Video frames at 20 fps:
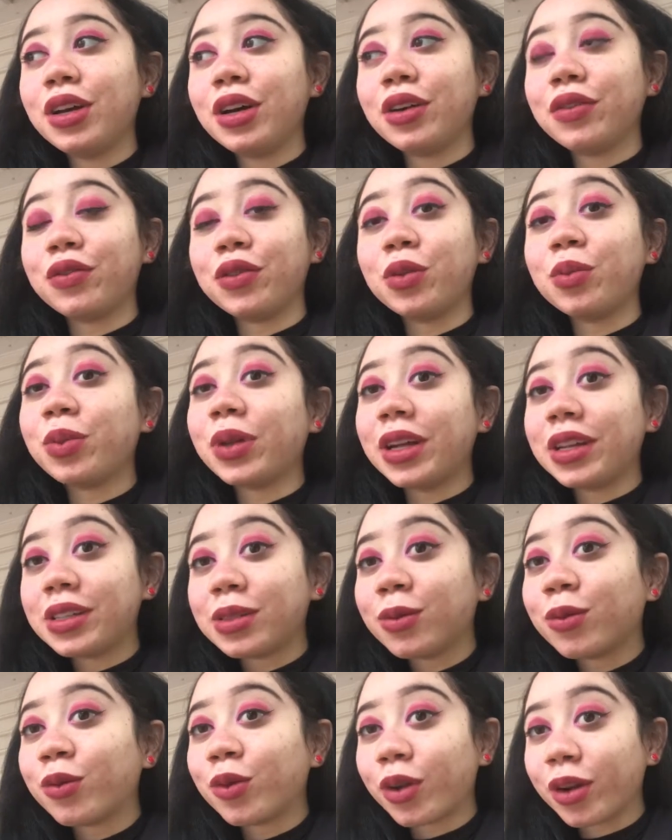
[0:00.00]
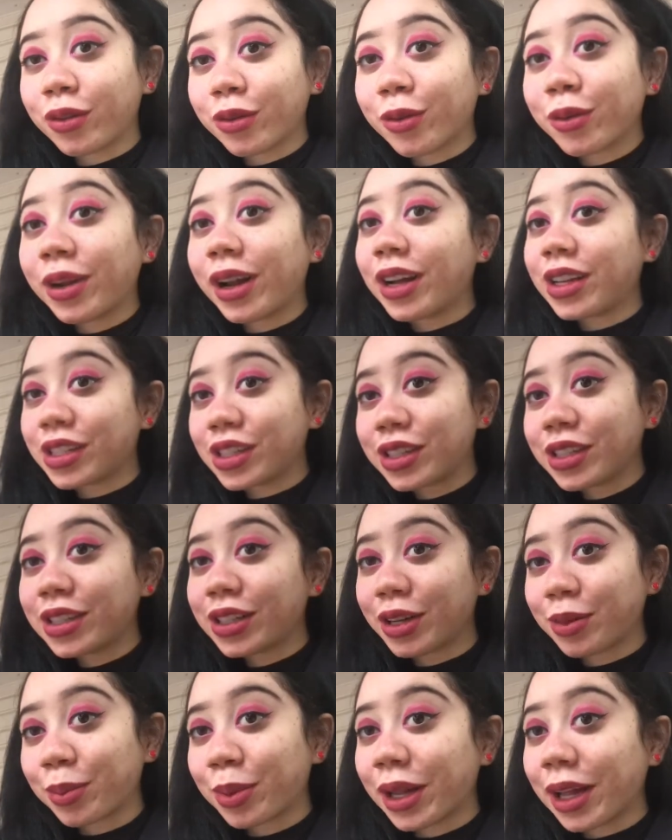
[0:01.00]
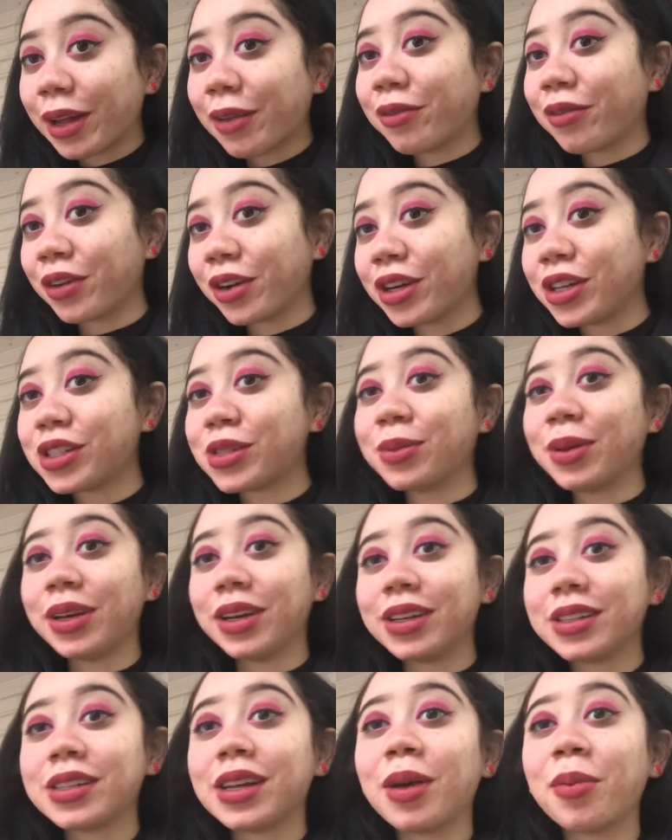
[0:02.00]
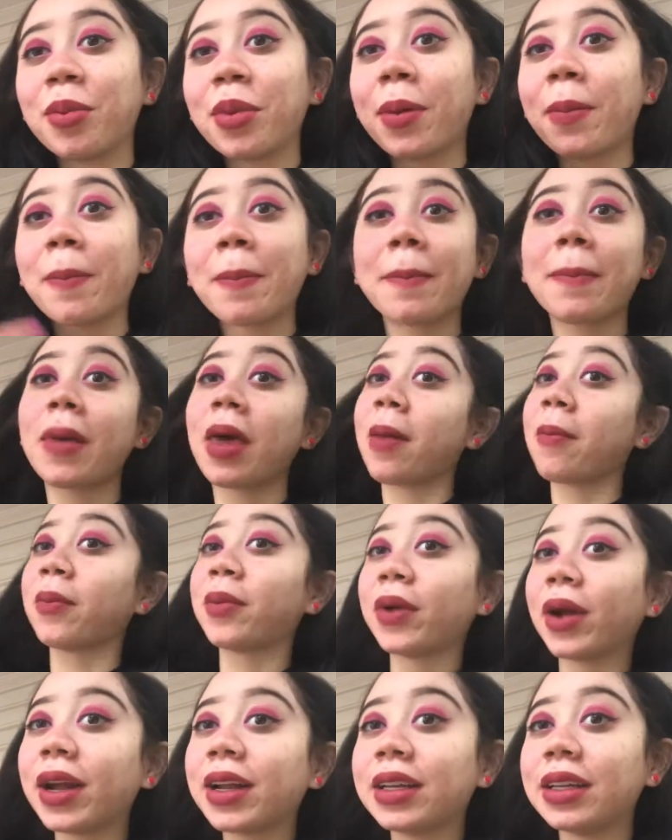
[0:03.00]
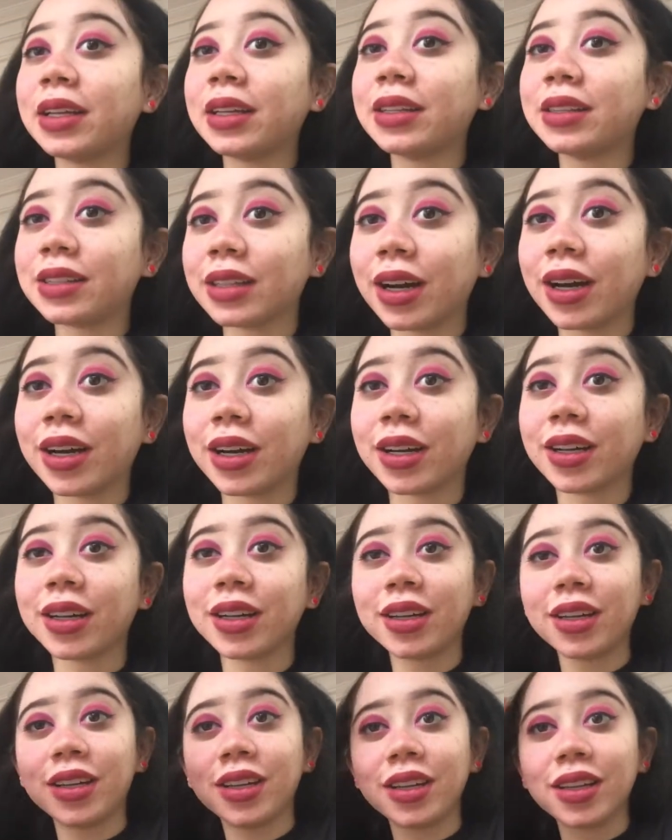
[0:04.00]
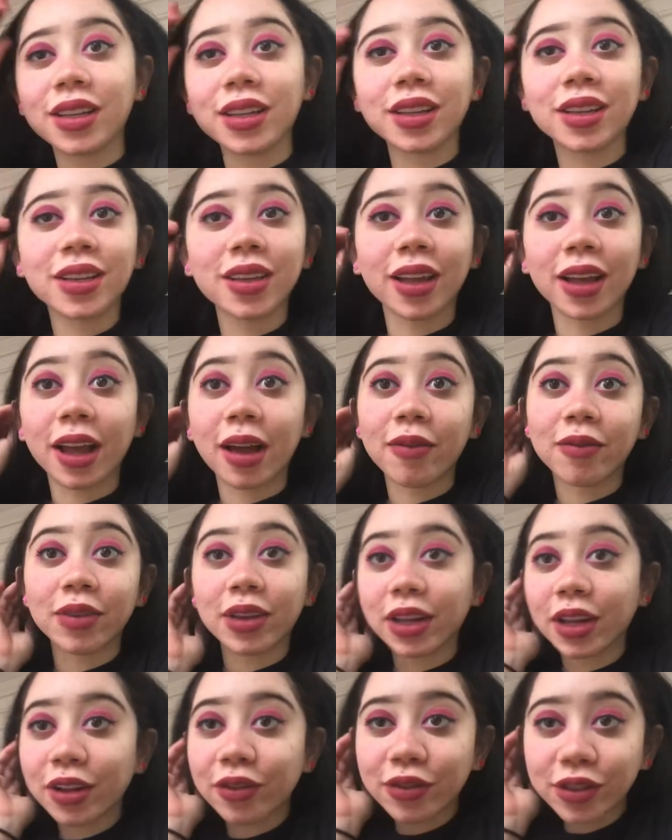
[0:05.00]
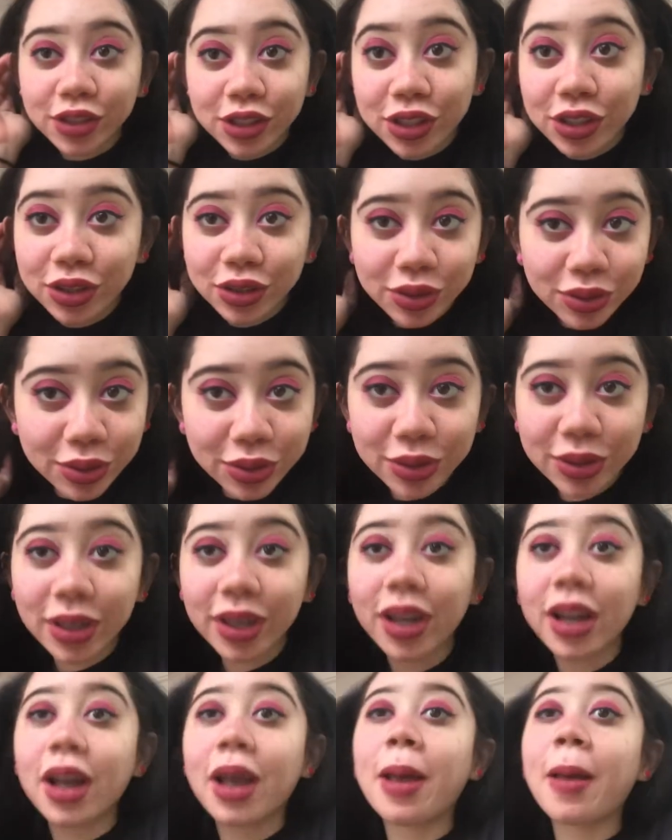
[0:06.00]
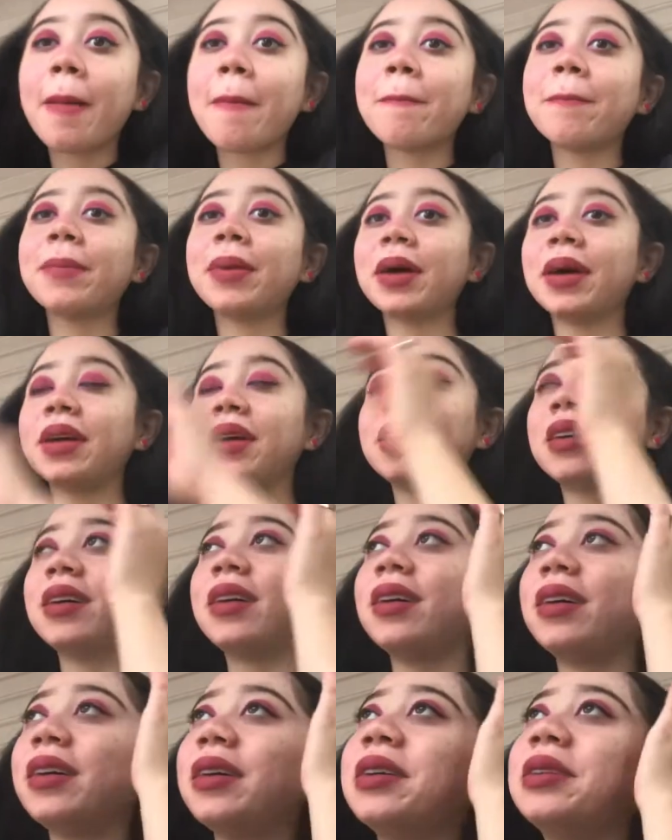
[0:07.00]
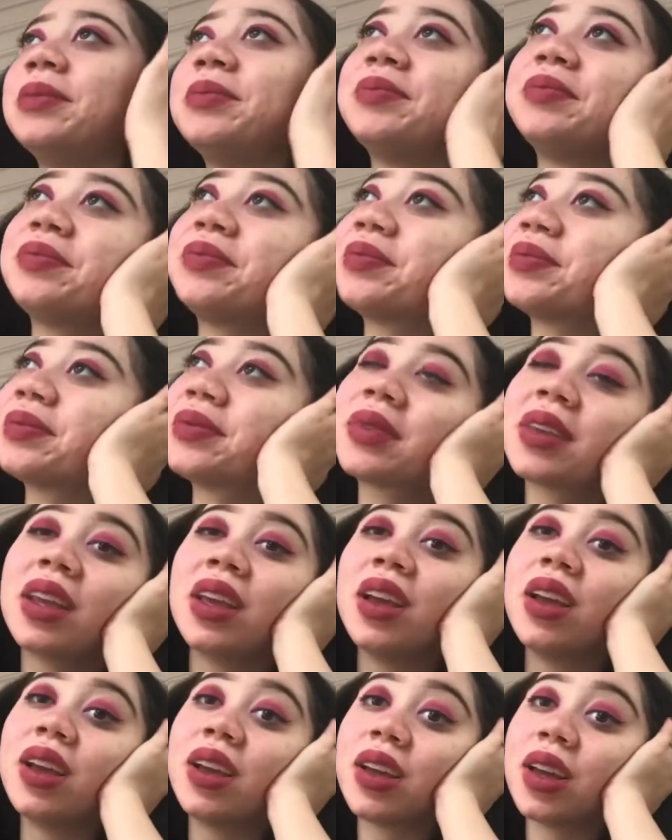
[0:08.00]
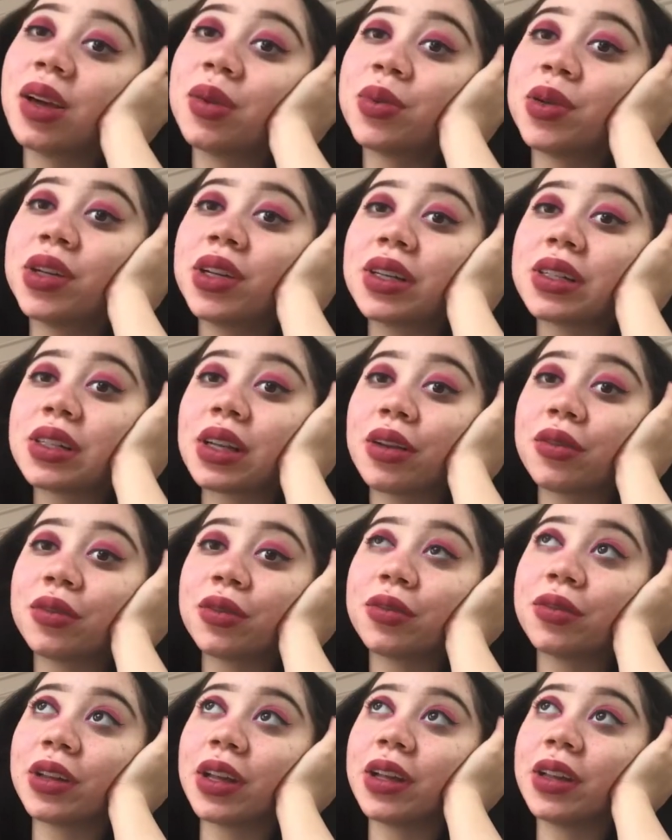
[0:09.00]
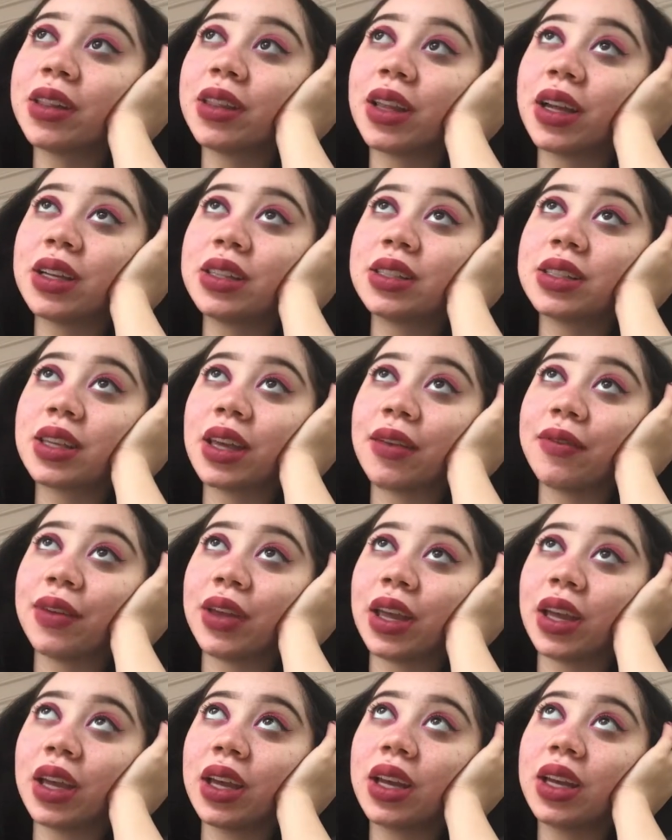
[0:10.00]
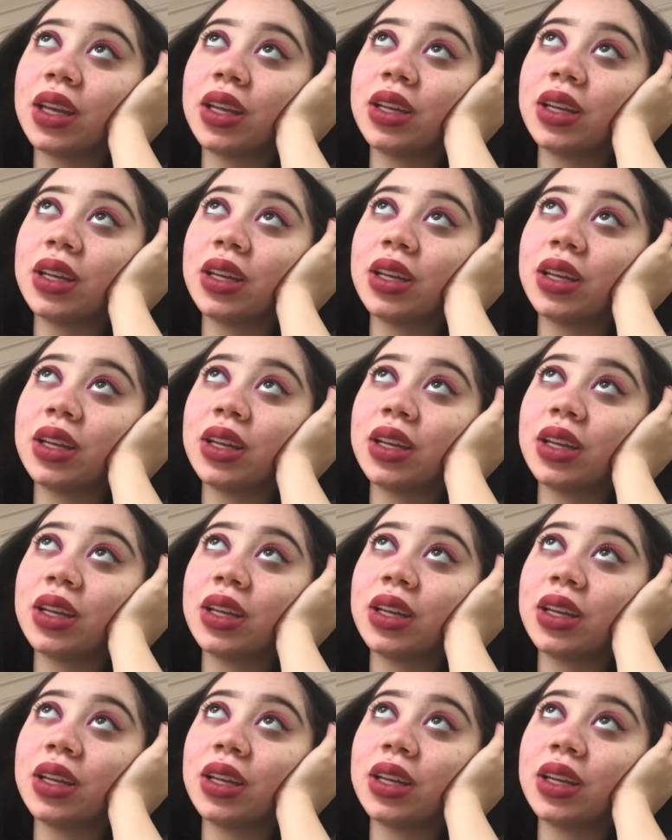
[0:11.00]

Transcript: a few plates before everyone has their plate first, because I'm pregnant, duh, like I'm feeding for 2. But I'm pretty excited for Thanksgiving.